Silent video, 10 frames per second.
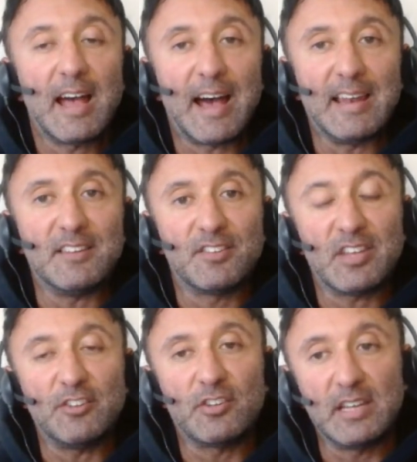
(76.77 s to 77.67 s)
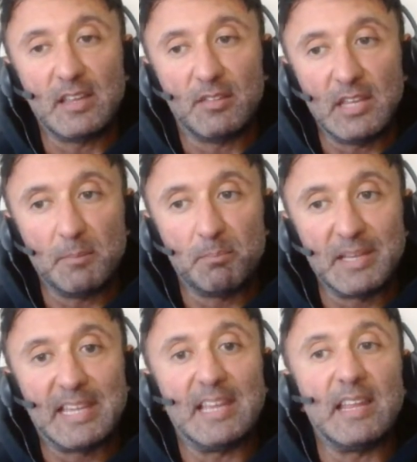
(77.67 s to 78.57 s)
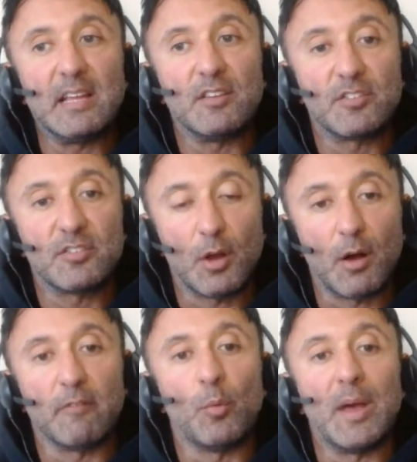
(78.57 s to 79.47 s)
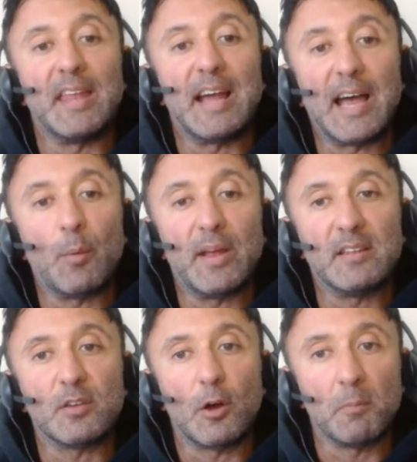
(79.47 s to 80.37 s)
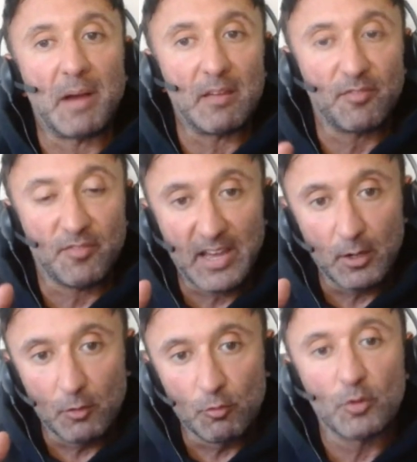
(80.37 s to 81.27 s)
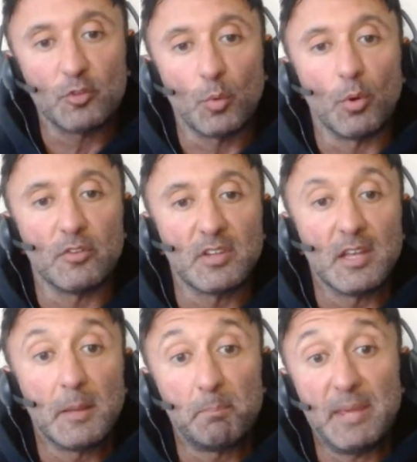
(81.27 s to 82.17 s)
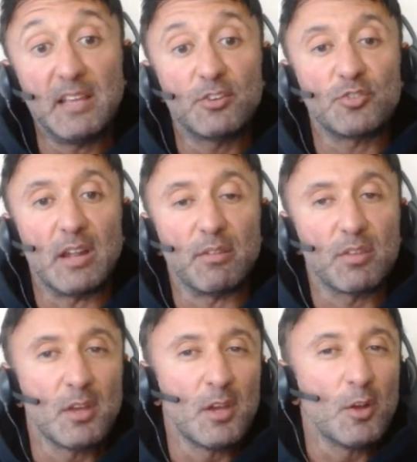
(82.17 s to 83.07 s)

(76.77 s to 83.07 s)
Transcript: And it's essentially the beginnings of when I went on my final route towards peak strength,